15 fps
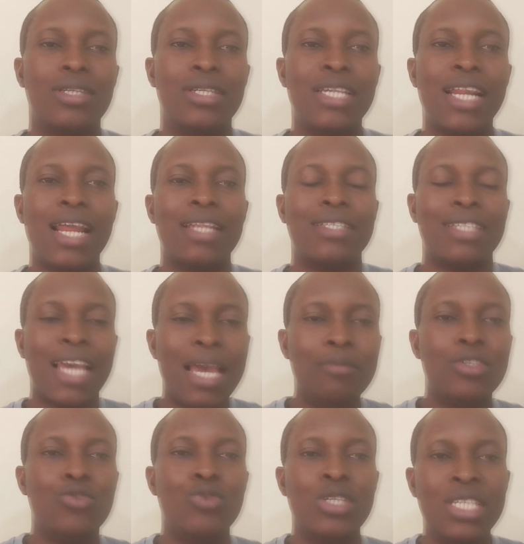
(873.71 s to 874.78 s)
there are
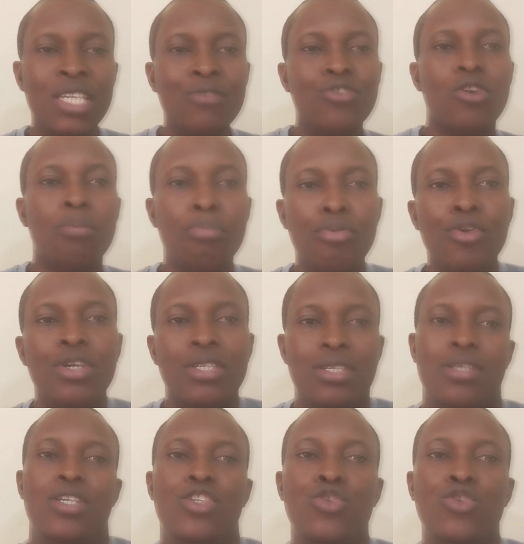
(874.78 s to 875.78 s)
times he will give some points.